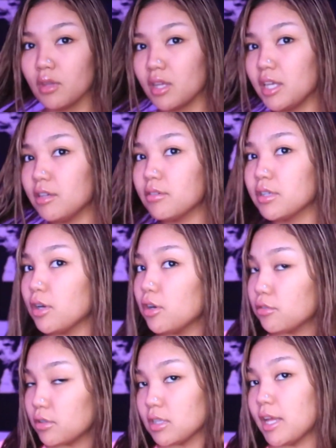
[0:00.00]
Even
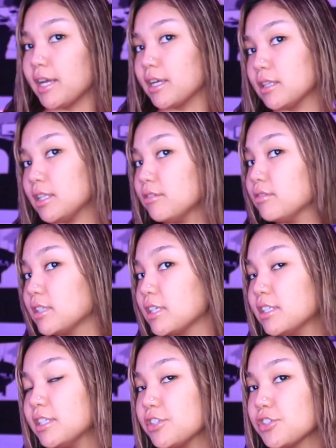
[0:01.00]
over like leave-in
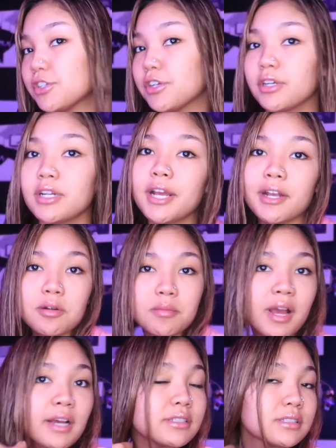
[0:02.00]
conditioner and hair
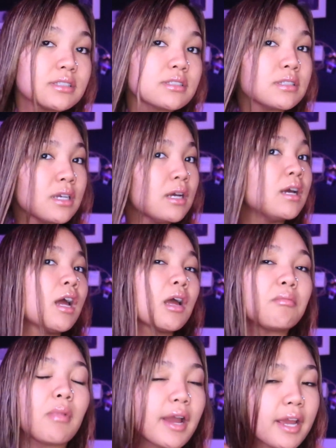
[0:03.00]
masks,
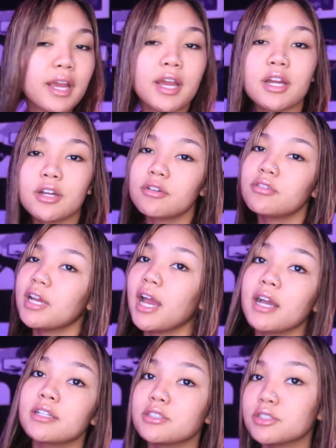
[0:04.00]
my hair
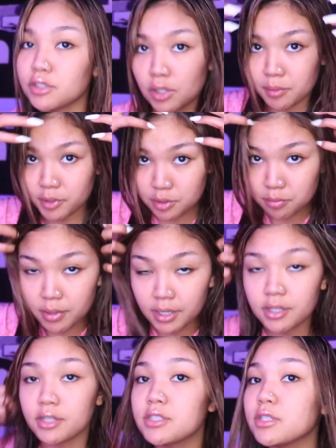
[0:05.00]
reacts so much
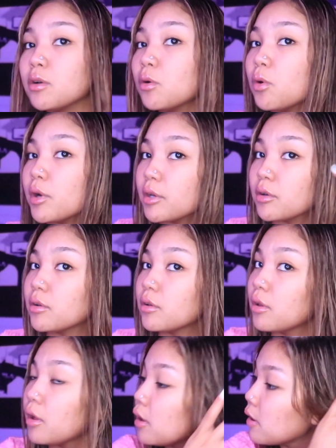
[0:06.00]
better to oil
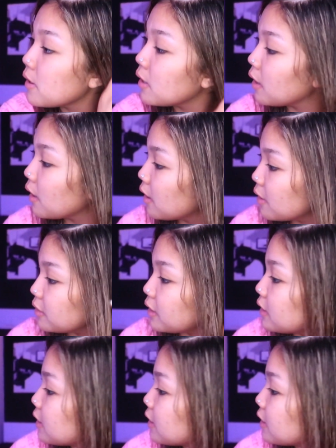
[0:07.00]
than